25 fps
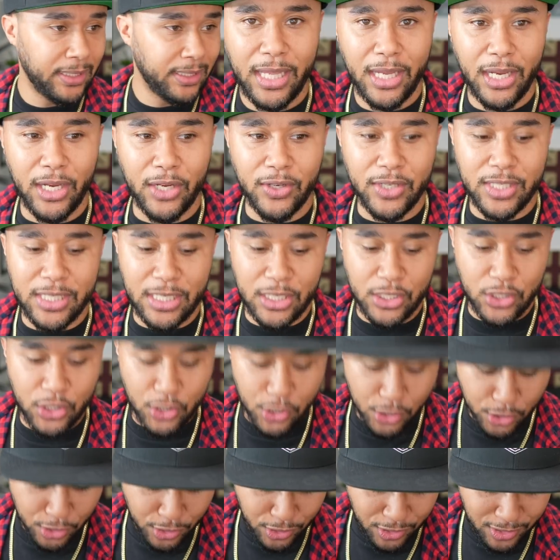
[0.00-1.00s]
Is this
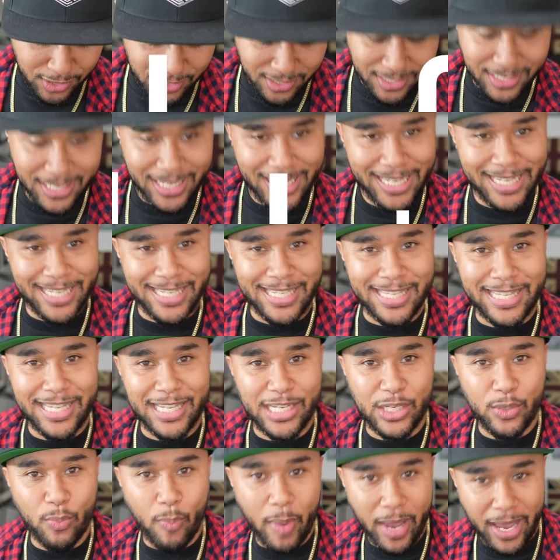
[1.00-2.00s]
good? Is
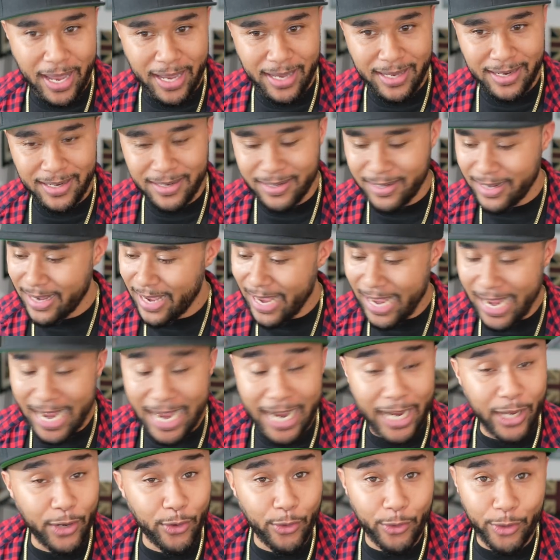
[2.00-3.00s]
this bad?
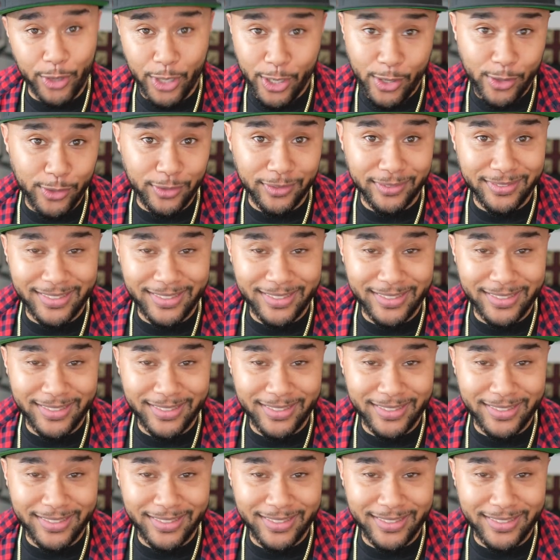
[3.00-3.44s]
I don't know.